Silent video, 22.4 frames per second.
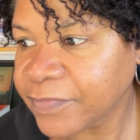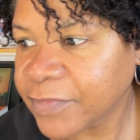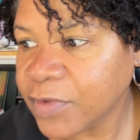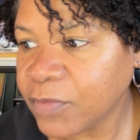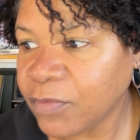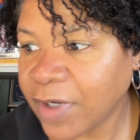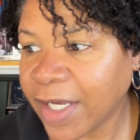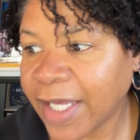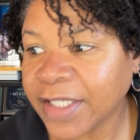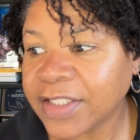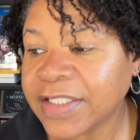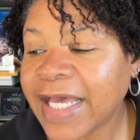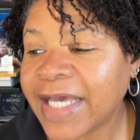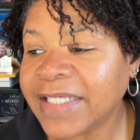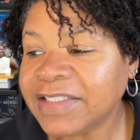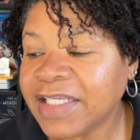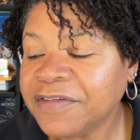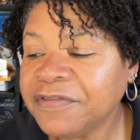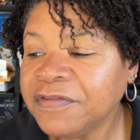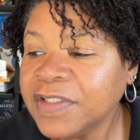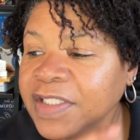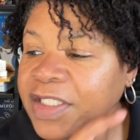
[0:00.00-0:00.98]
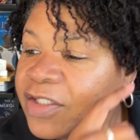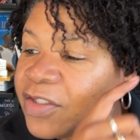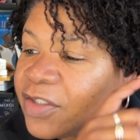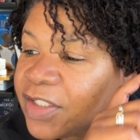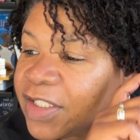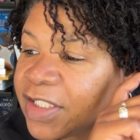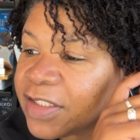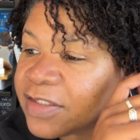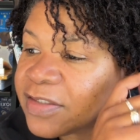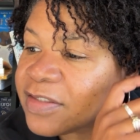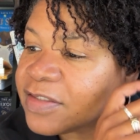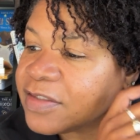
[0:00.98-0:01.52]
Well, I definitely
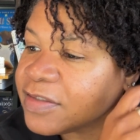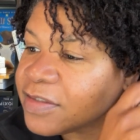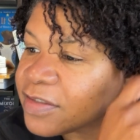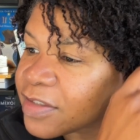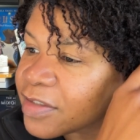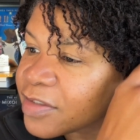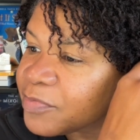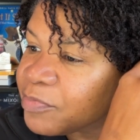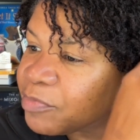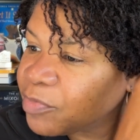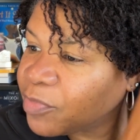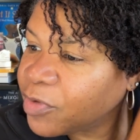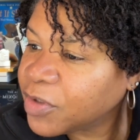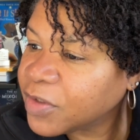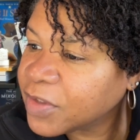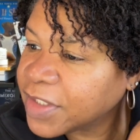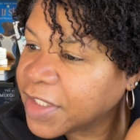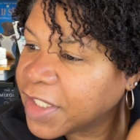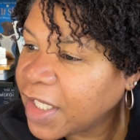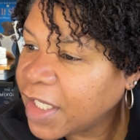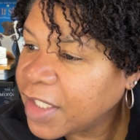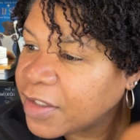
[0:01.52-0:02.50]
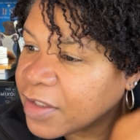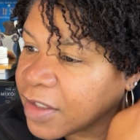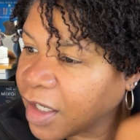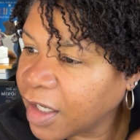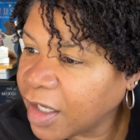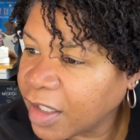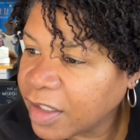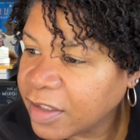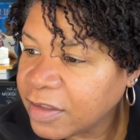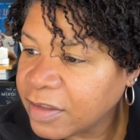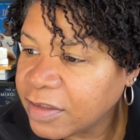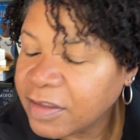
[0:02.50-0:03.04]
couldn't just pull it and
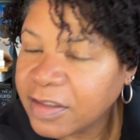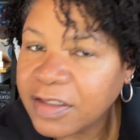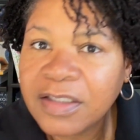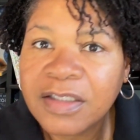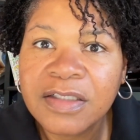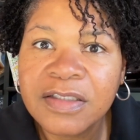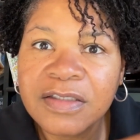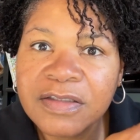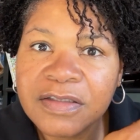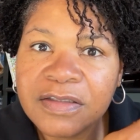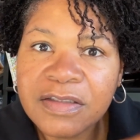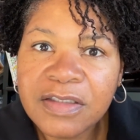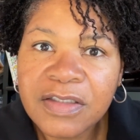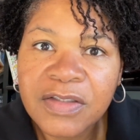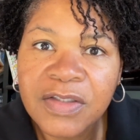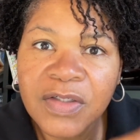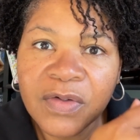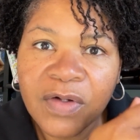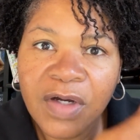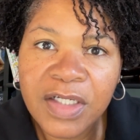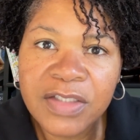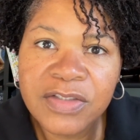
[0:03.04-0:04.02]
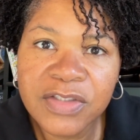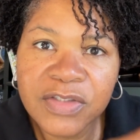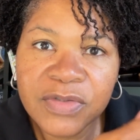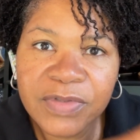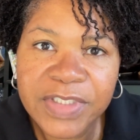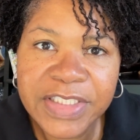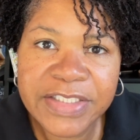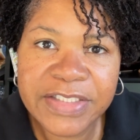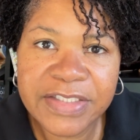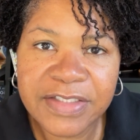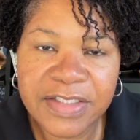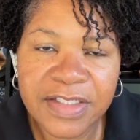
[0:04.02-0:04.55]

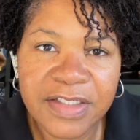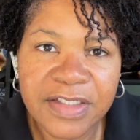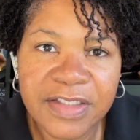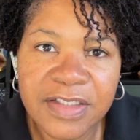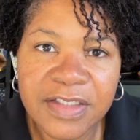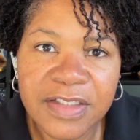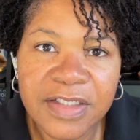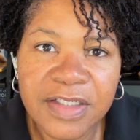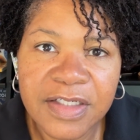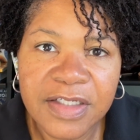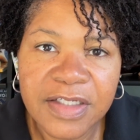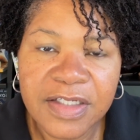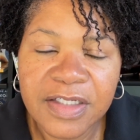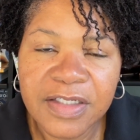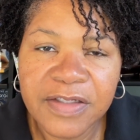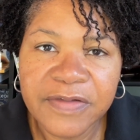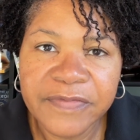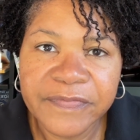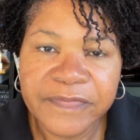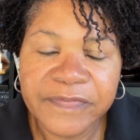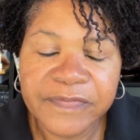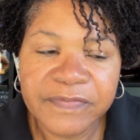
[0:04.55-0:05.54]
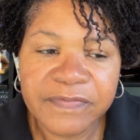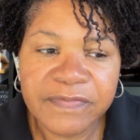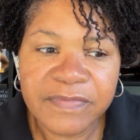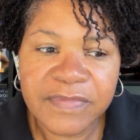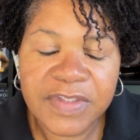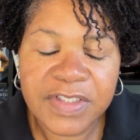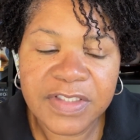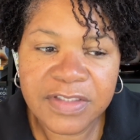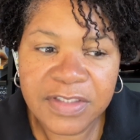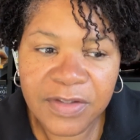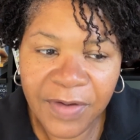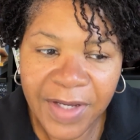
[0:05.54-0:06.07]
untwist it.
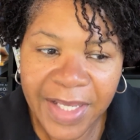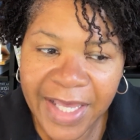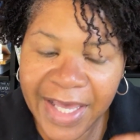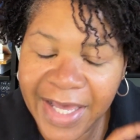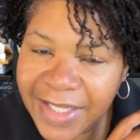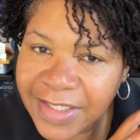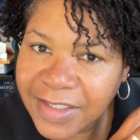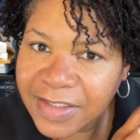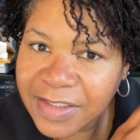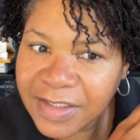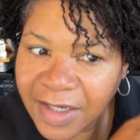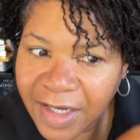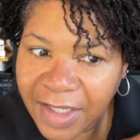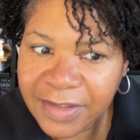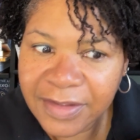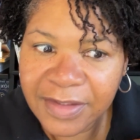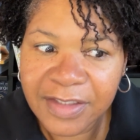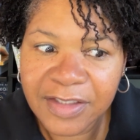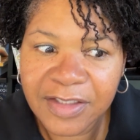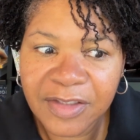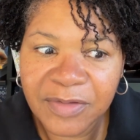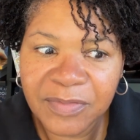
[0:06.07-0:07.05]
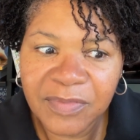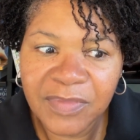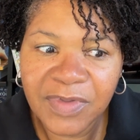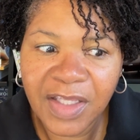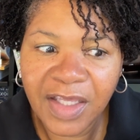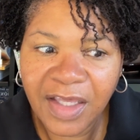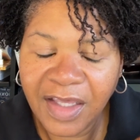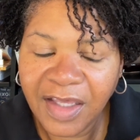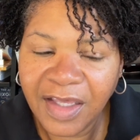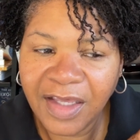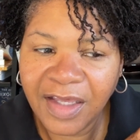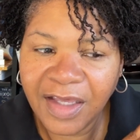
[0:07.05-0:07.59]
So I had to cut them,
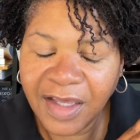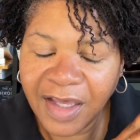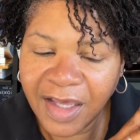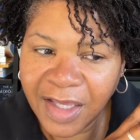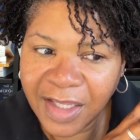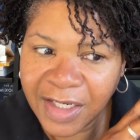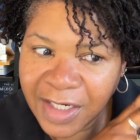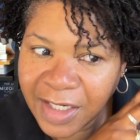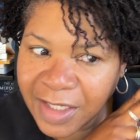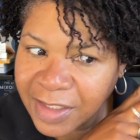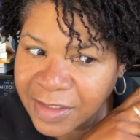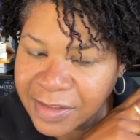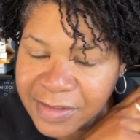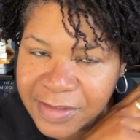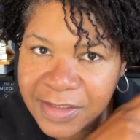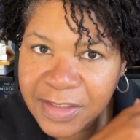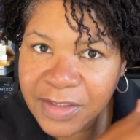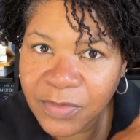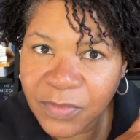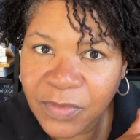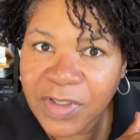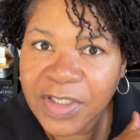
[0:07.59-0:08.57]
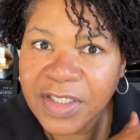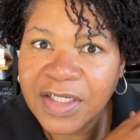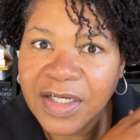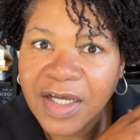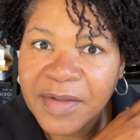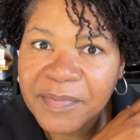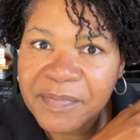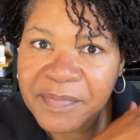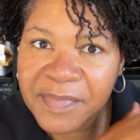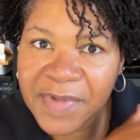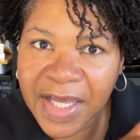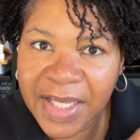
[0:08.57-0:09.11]
and I didn't want to
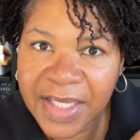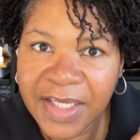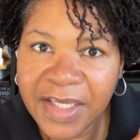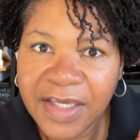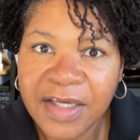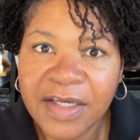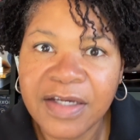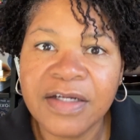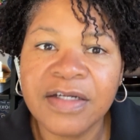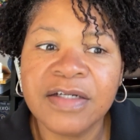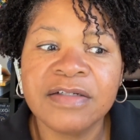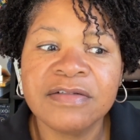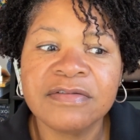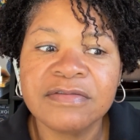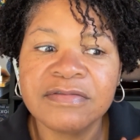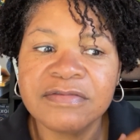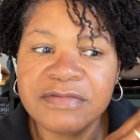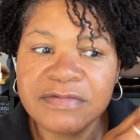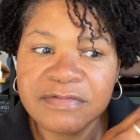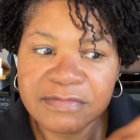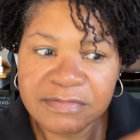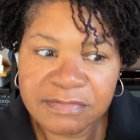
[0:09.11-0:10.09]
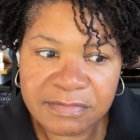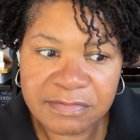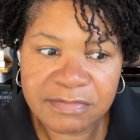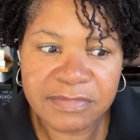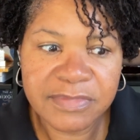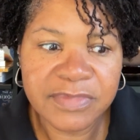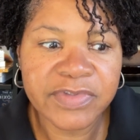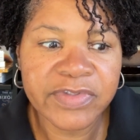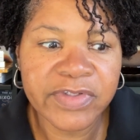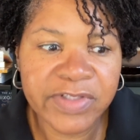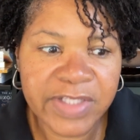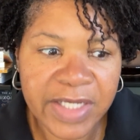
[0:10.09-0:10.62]
cut my hair.
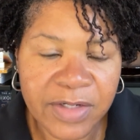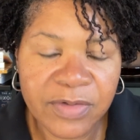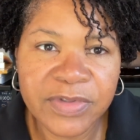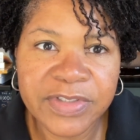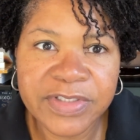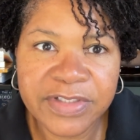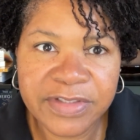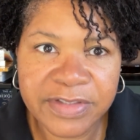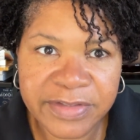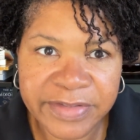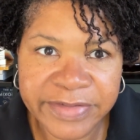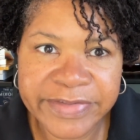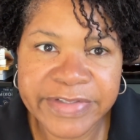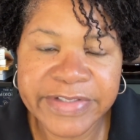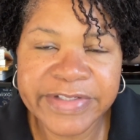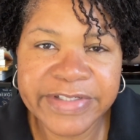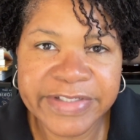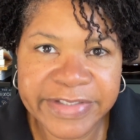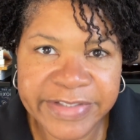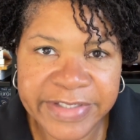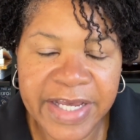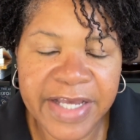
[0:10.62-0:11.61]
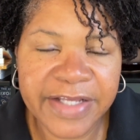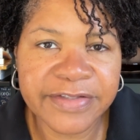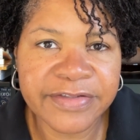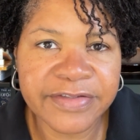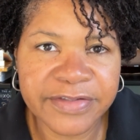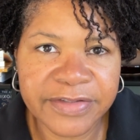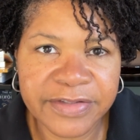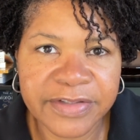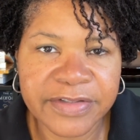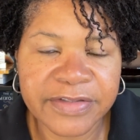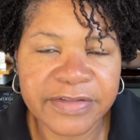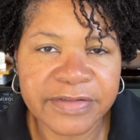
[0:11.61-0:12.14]
So that was a
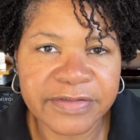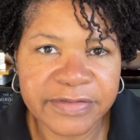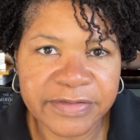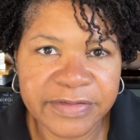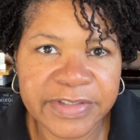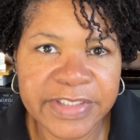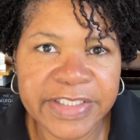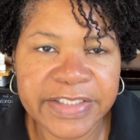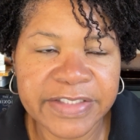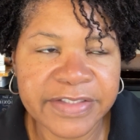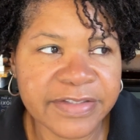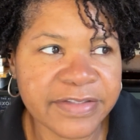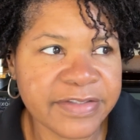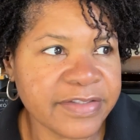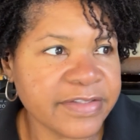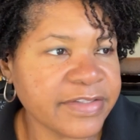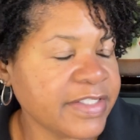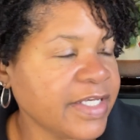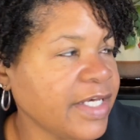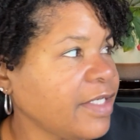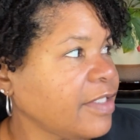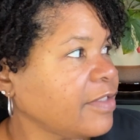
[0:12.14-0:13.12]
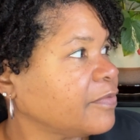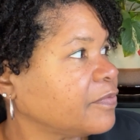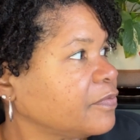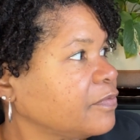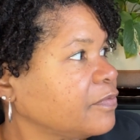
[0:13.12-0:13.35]
disaster, needless to say.